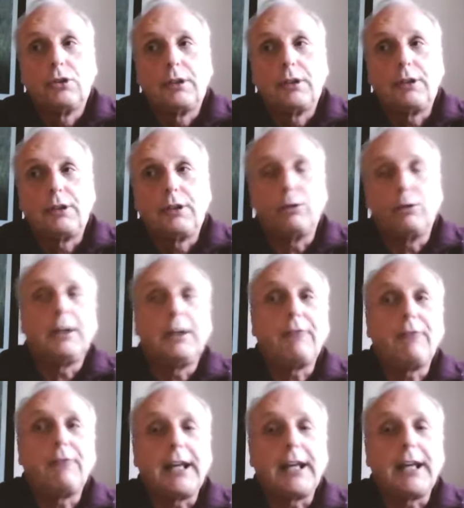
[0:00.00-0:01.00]
your
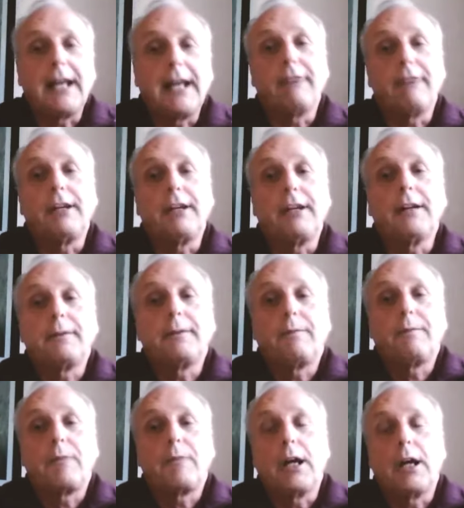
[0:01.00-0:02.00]
living area,
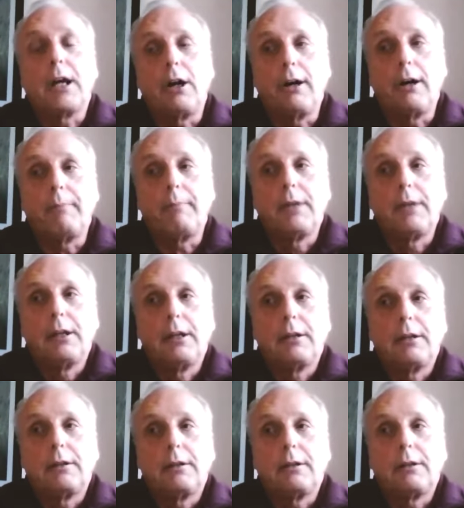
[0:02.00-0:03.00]

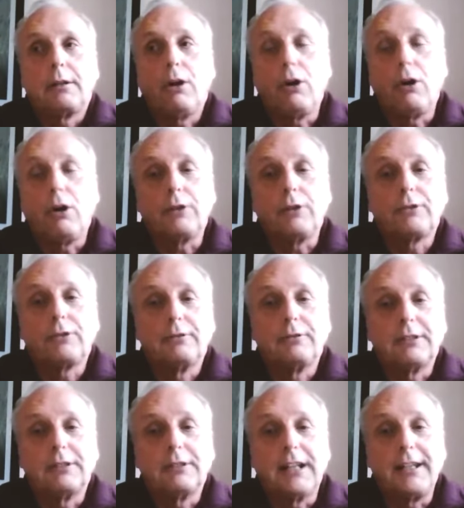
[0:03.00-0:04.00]
hot,
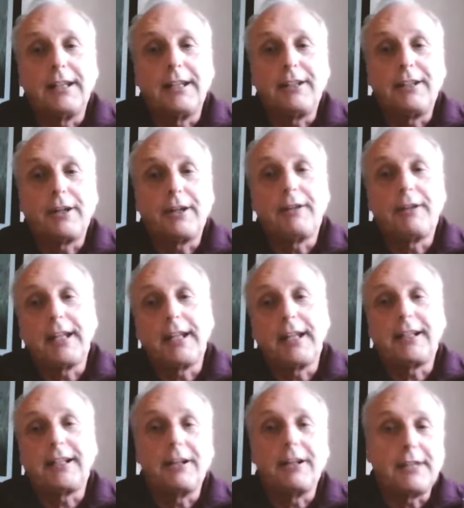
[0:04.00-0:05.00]
and you go
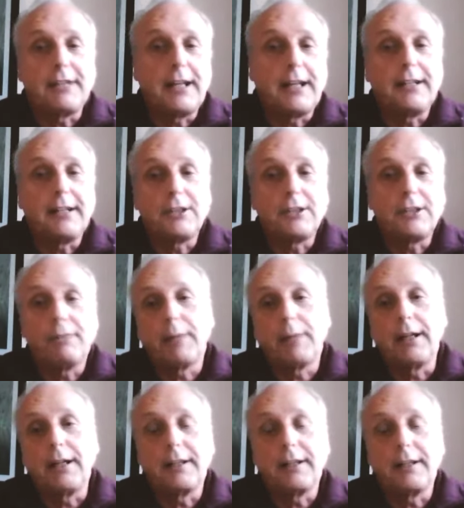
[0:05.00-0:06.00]
down into your
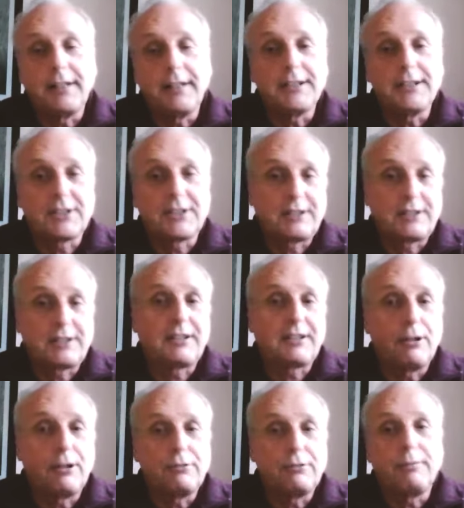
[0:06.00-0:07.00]
bunk and it's
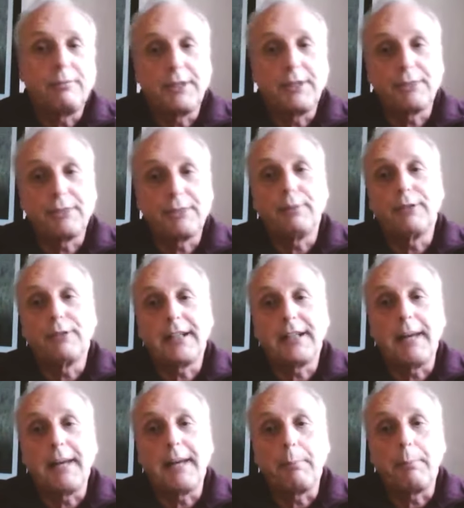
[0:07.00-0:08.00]
cold and miserable and damp.